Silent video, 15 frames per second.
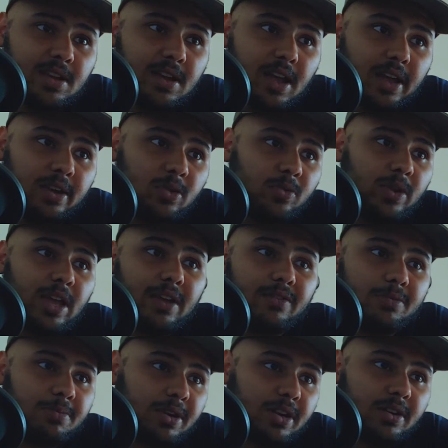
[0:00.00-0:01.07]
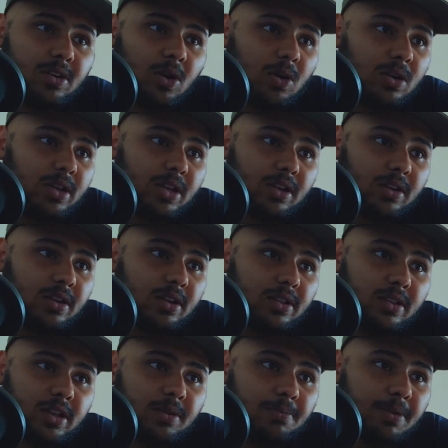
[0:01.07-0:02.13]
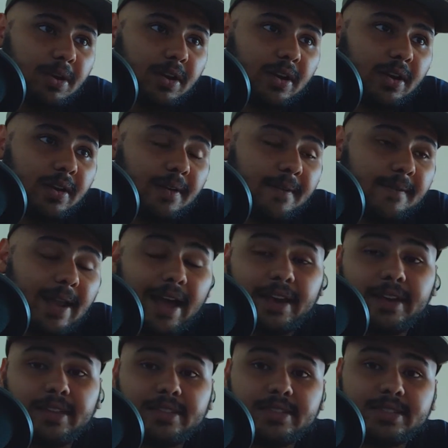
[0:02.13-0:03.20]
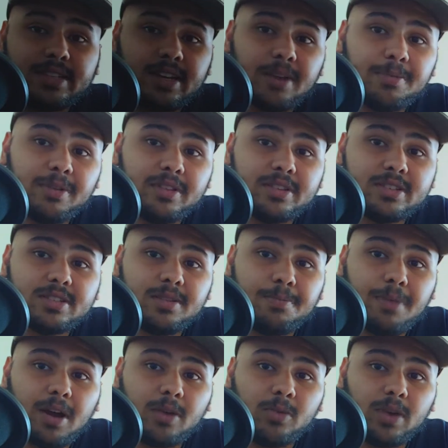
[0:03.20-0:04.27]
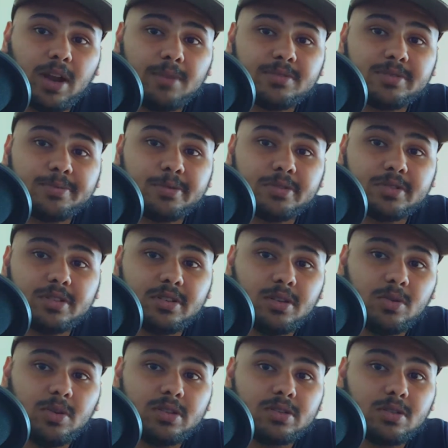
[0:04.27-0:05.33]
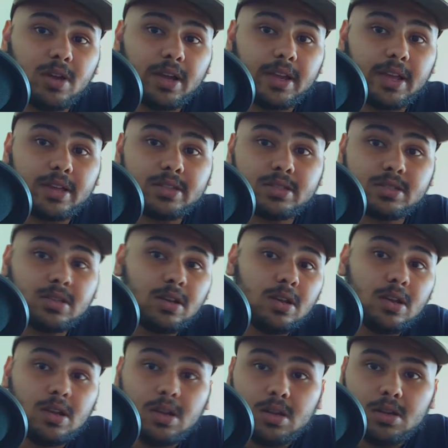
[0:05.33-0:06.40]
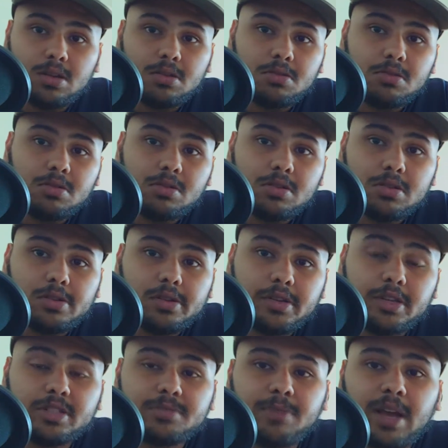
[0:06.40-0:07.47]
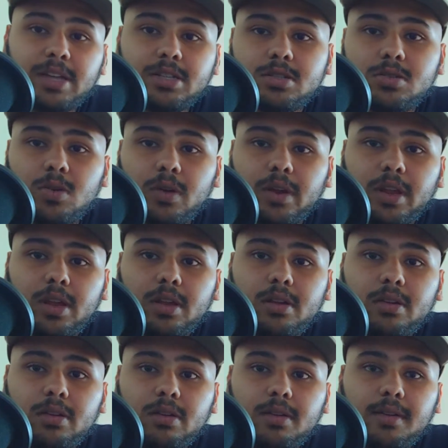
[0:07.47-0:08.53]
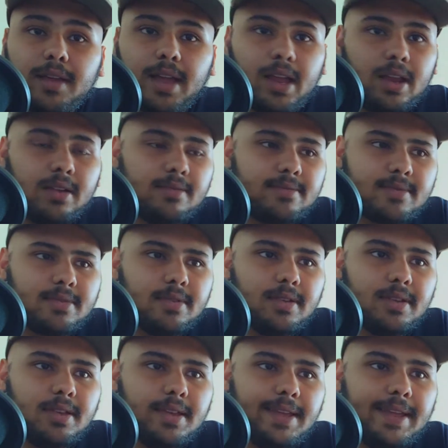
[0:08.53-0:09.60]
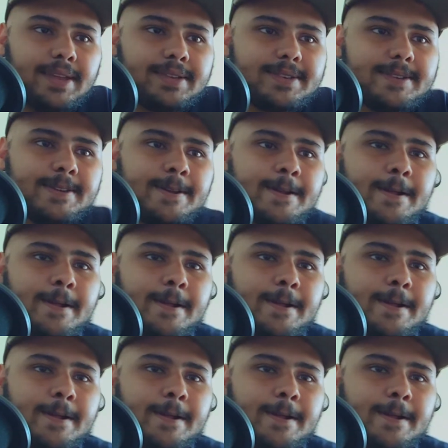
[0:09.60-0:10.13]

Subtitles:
I know we haven't been talking really, but I read the script and this is the part where I'm supposed to do it, so I guess here's my story. And it's